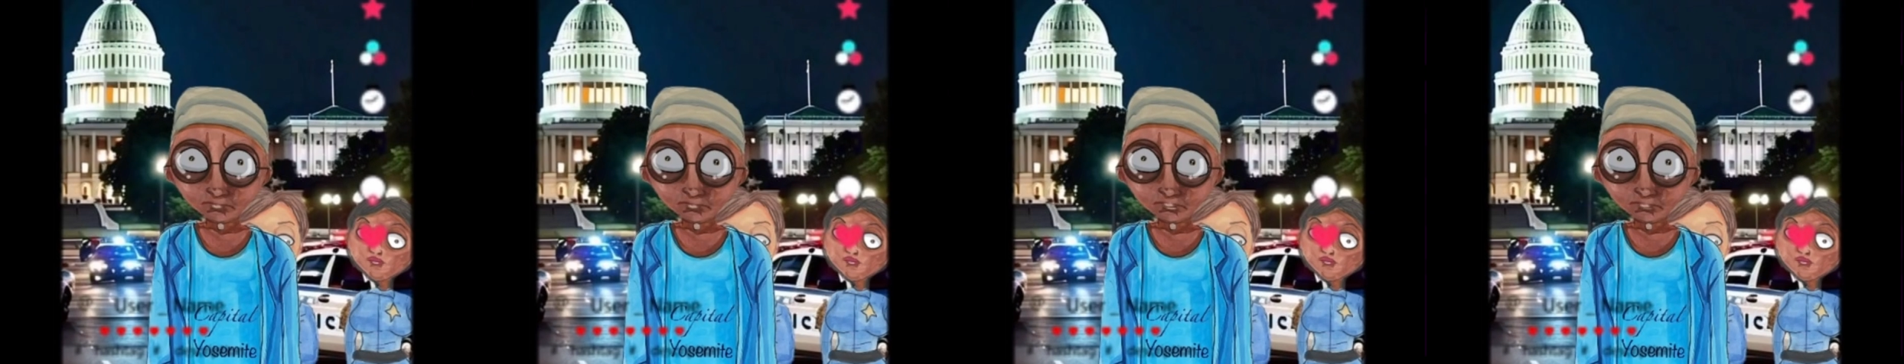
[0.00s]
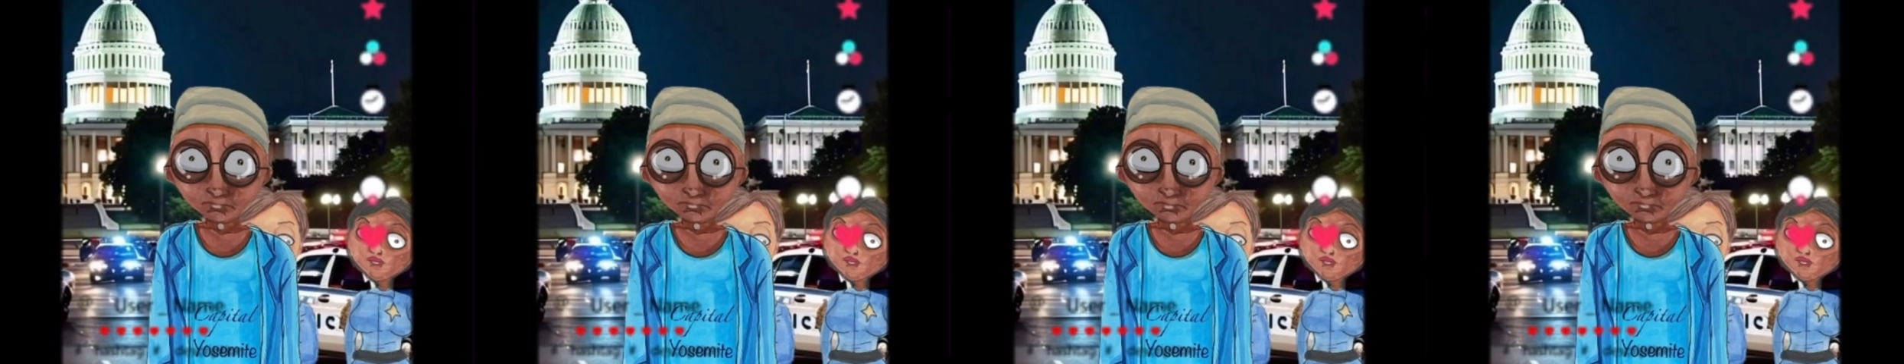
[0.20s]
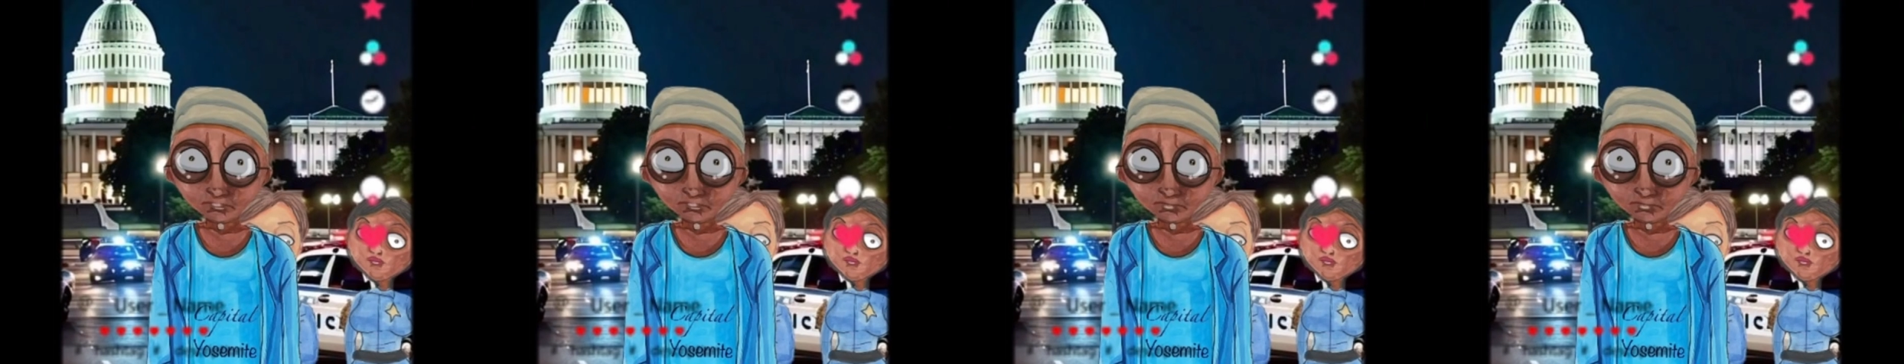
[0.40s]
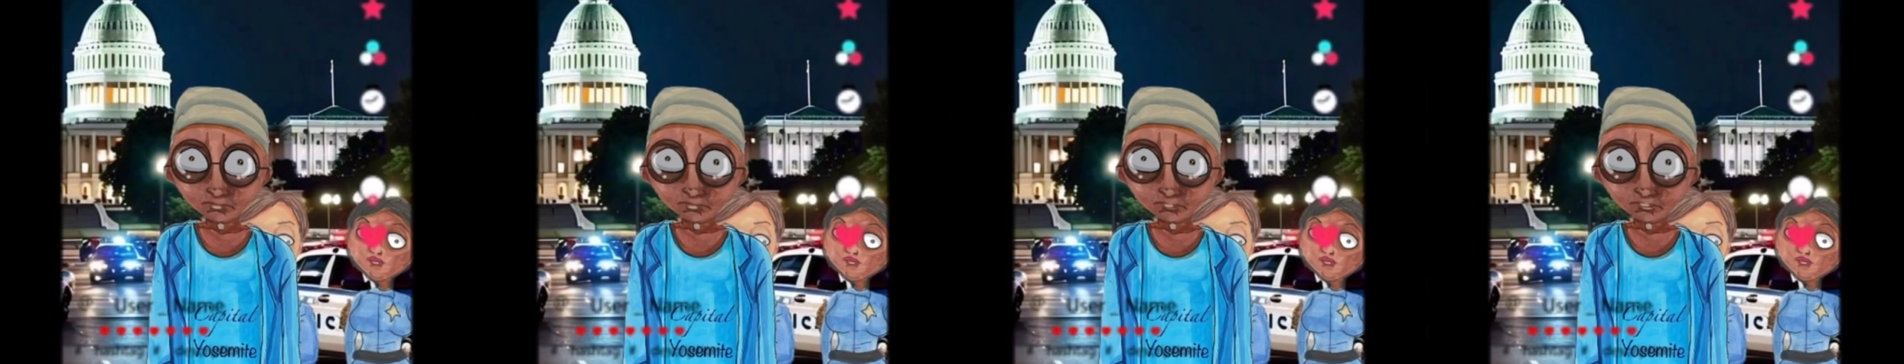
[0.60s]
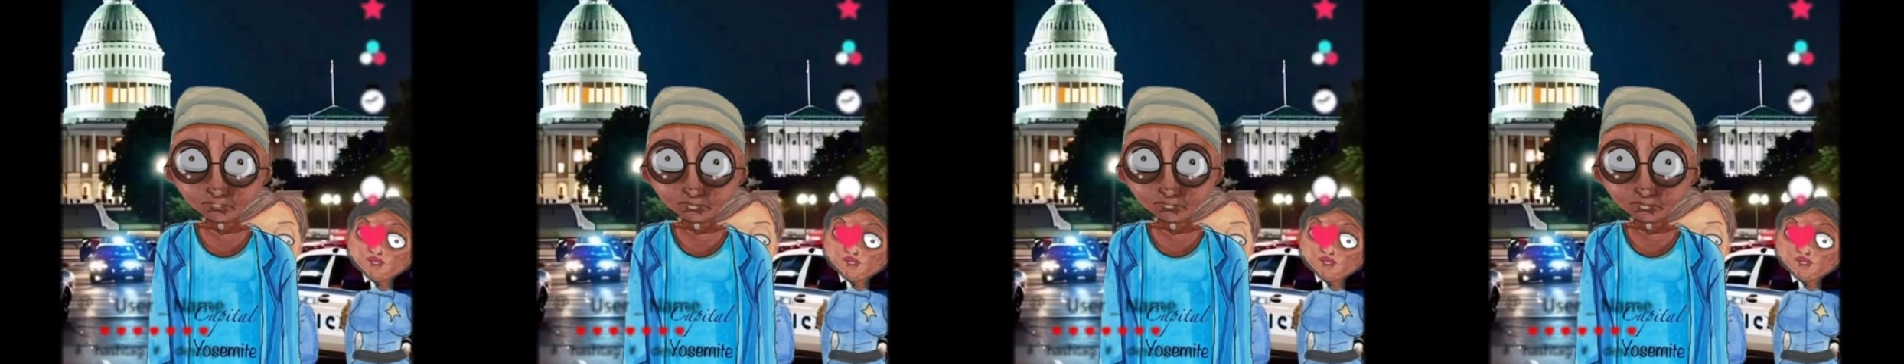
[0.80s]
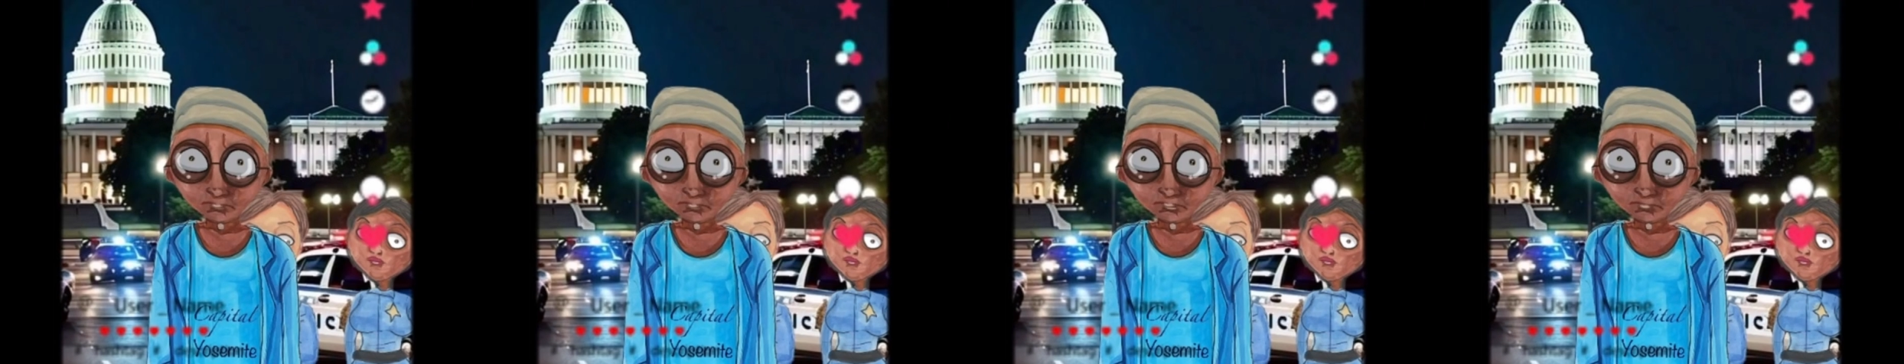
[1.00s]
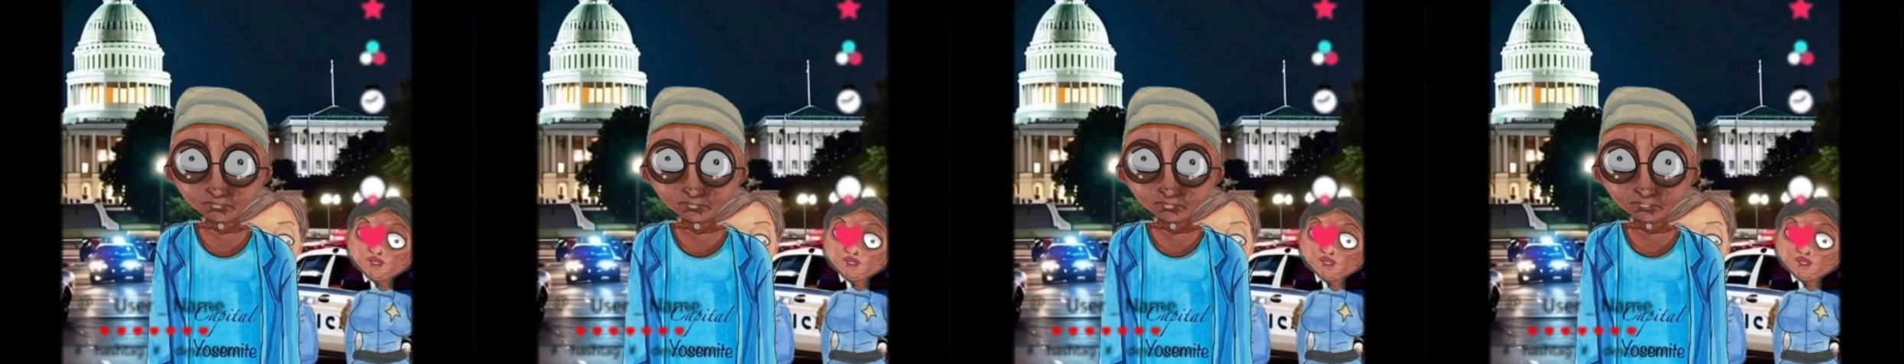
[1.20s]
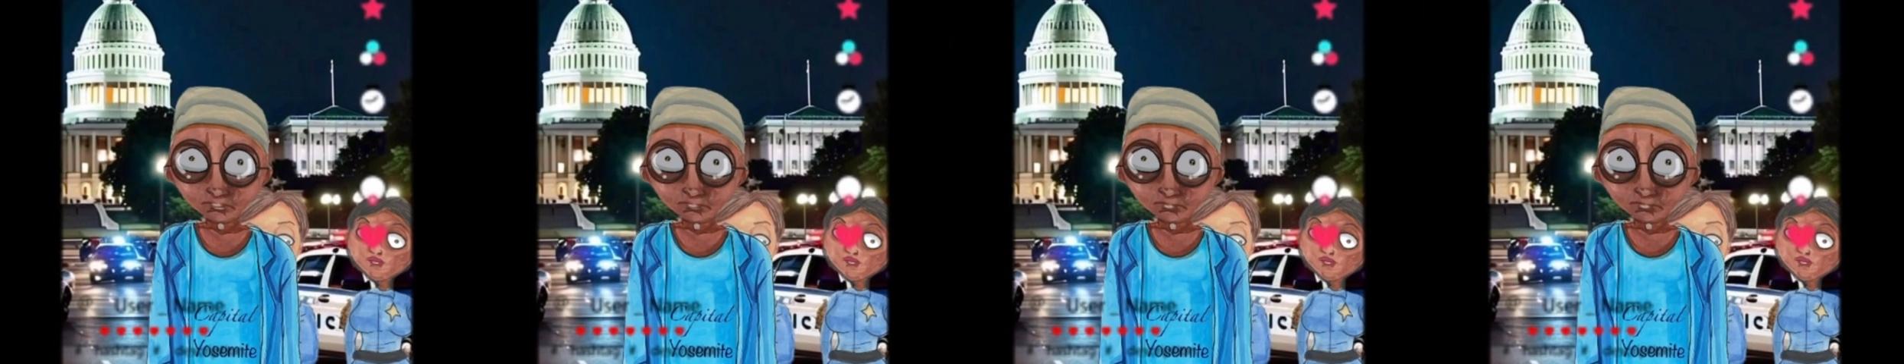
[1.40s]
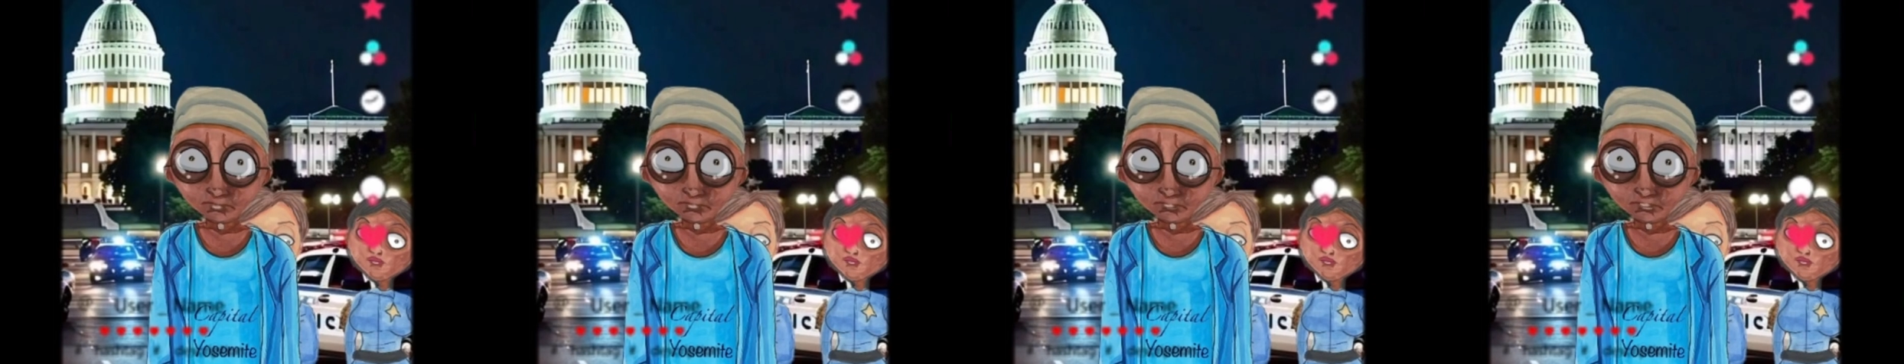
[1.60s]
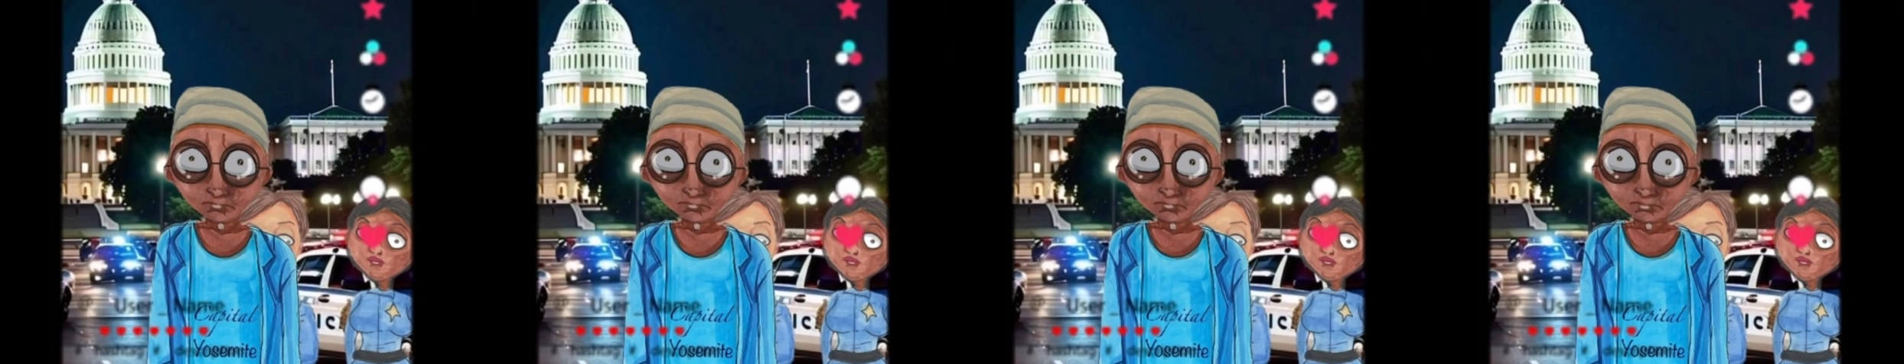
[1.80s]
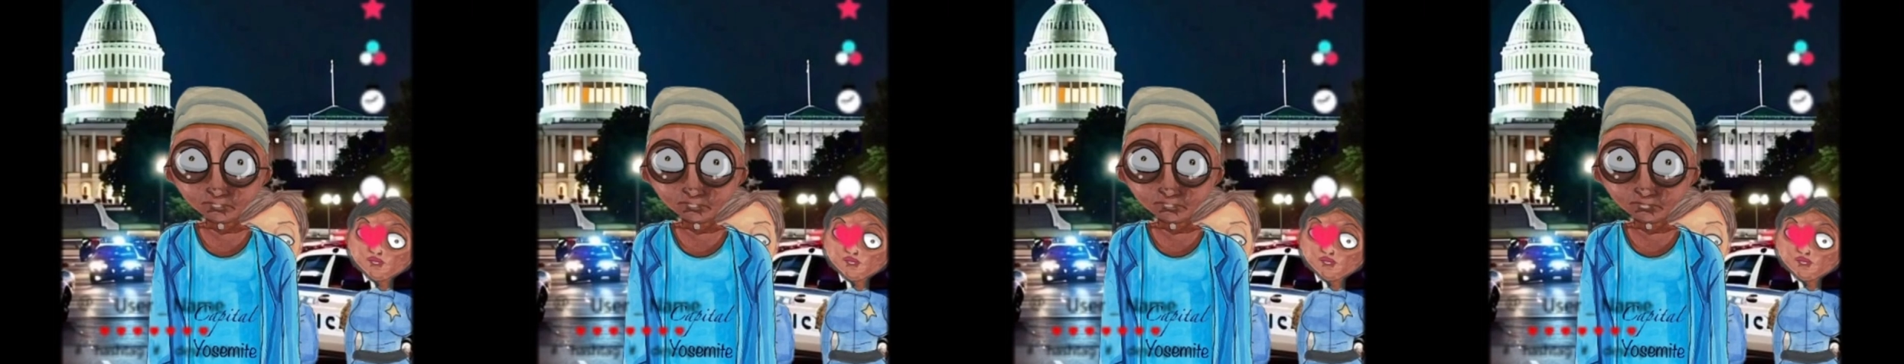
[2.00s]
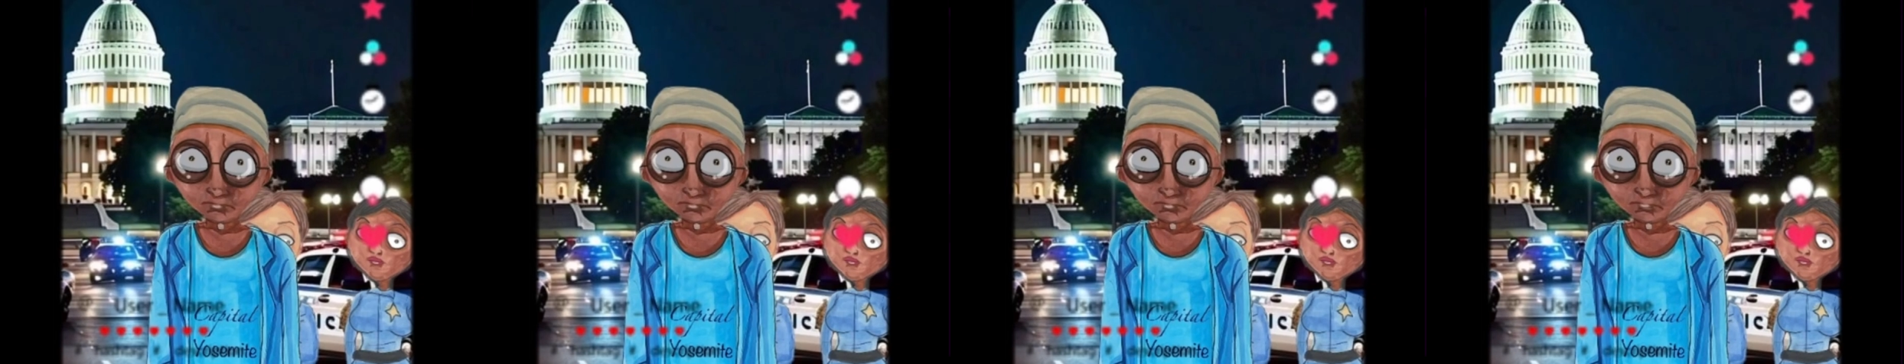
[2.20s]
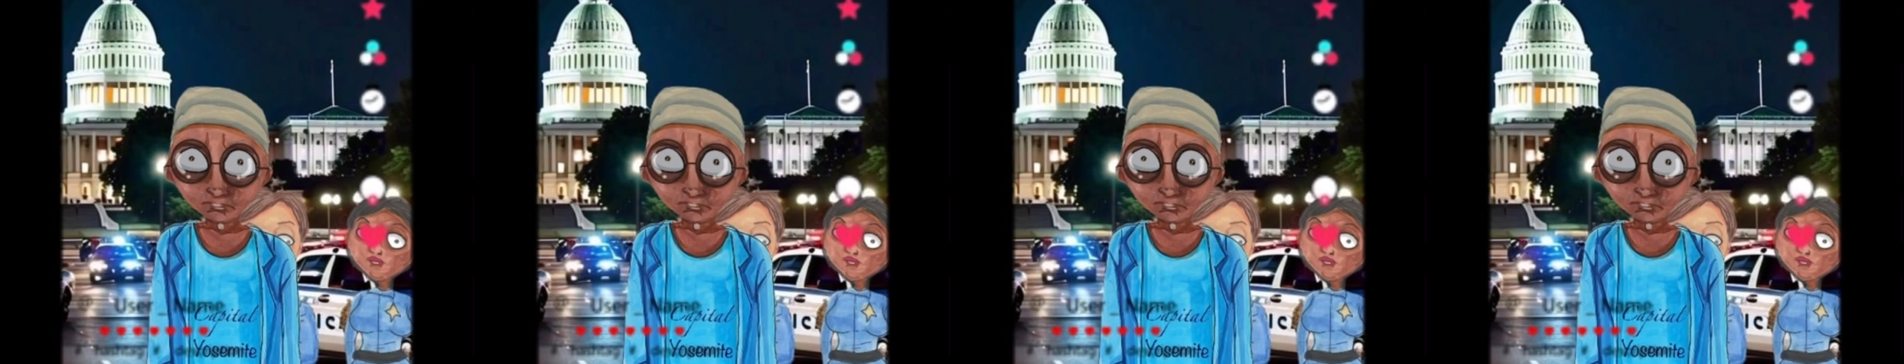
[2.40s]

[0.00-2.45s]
I'm in Washington on Capitol grounds.